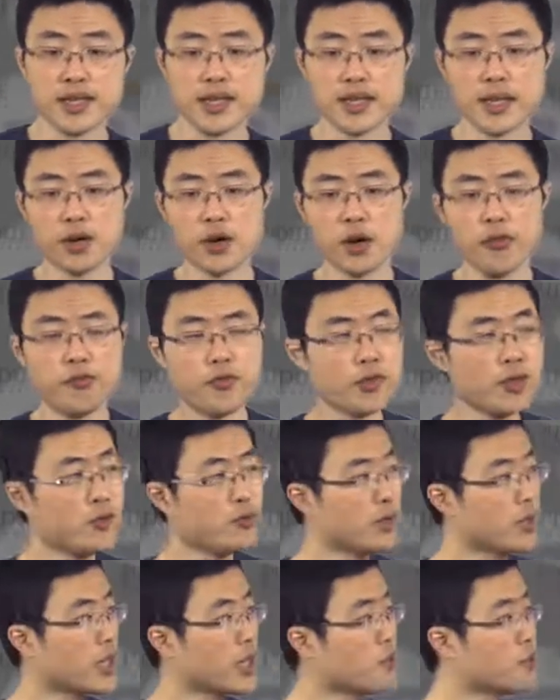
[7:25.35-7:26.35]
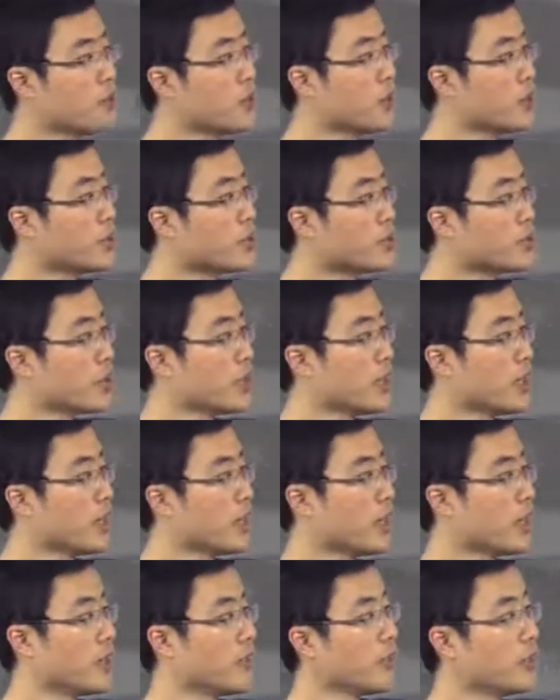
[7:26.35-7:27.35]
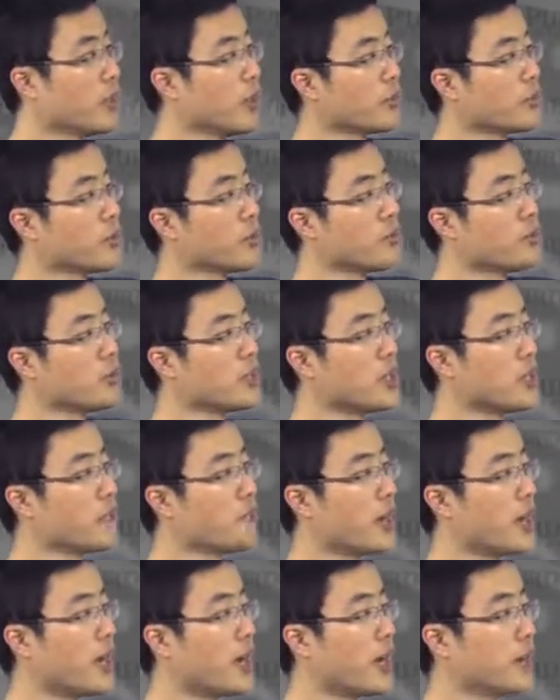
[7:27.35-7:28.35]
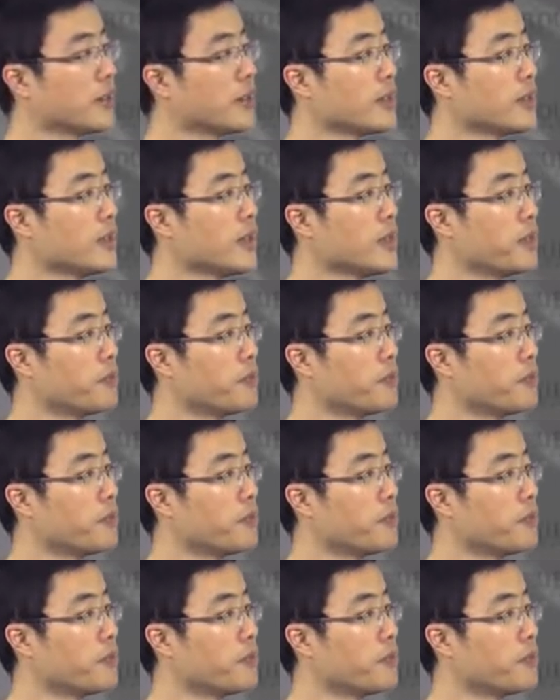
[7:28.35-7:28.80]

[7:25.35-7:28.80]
then hopefully we can reach not the union bound,